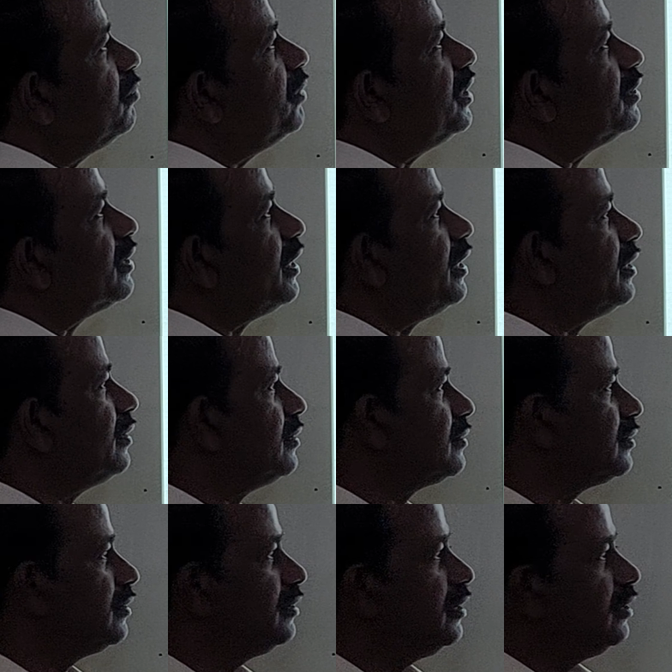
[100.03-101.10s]
similar
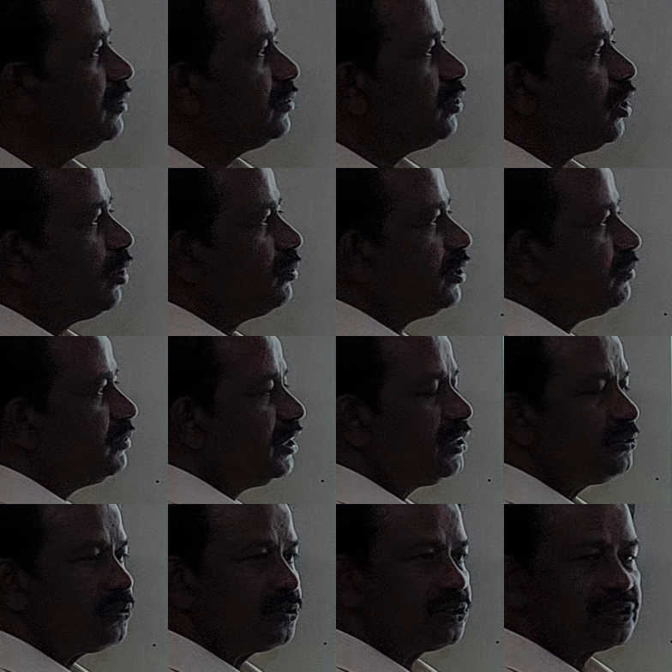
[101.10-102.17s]
triangles. So out of
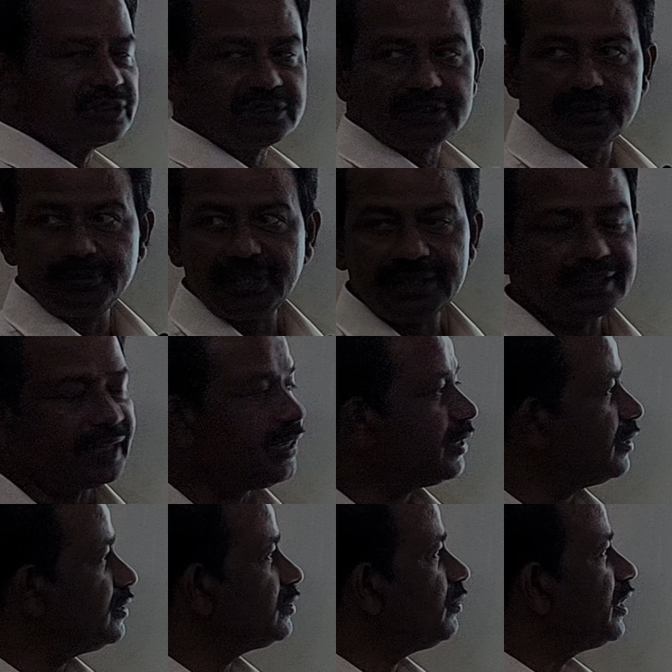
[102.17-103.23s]
these two similar
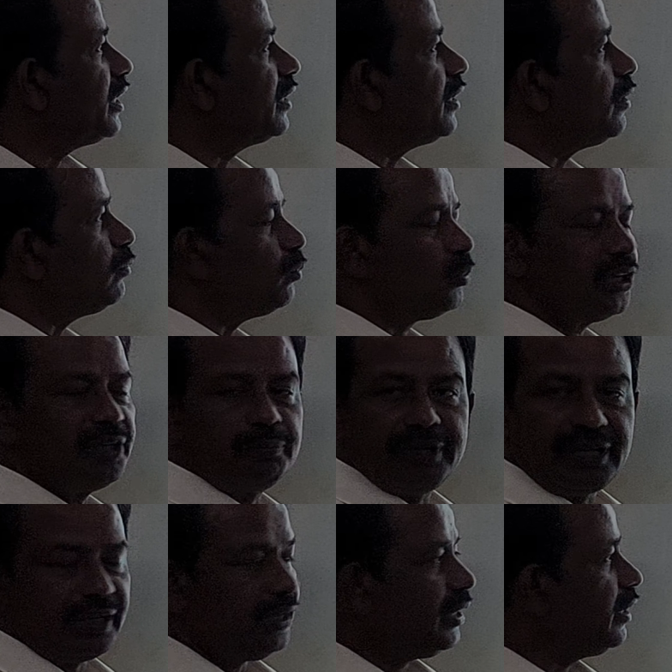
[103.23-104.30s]
triangles, we can have y
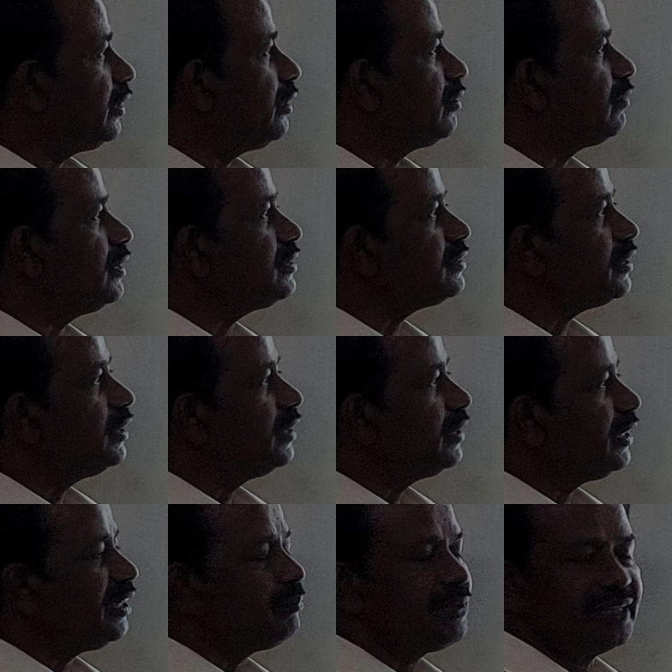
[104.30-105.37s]
by a equals
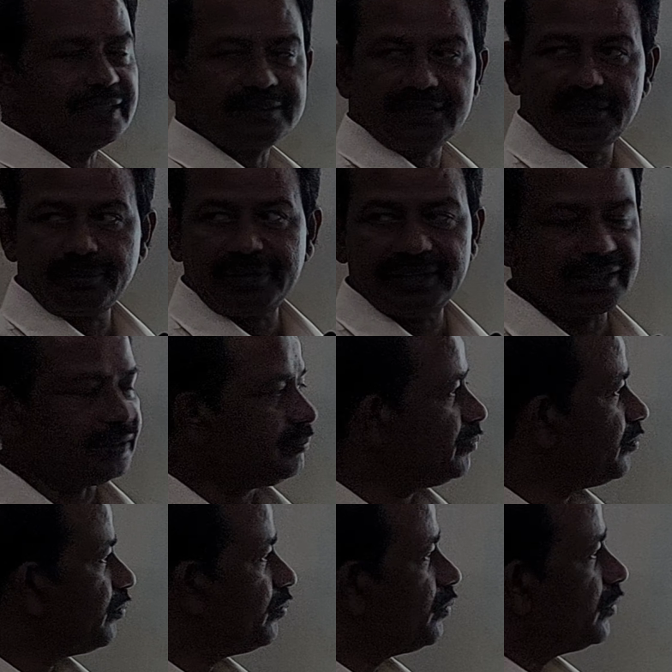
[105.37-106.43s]
t minus t by t.
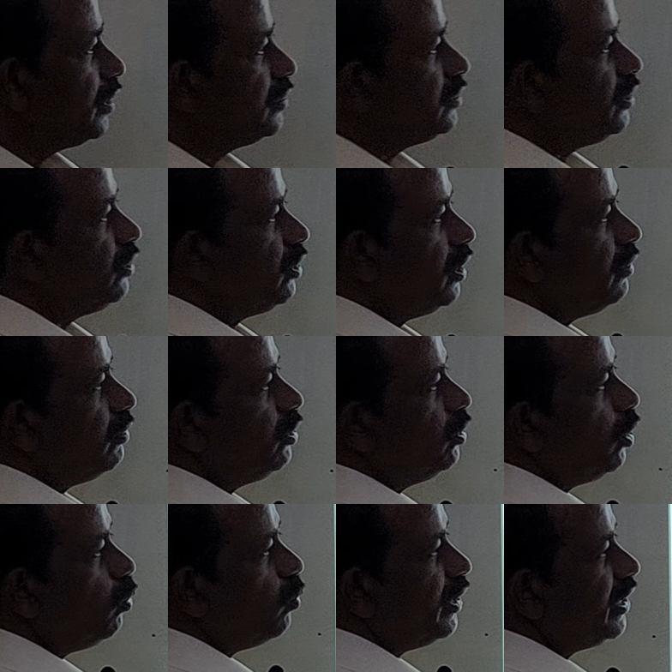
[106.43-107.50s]
See, here
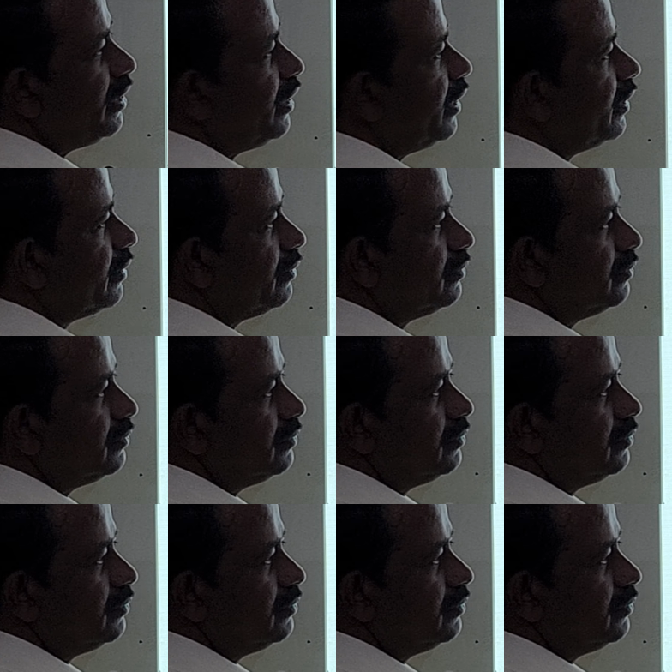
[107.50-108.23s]
you have y here.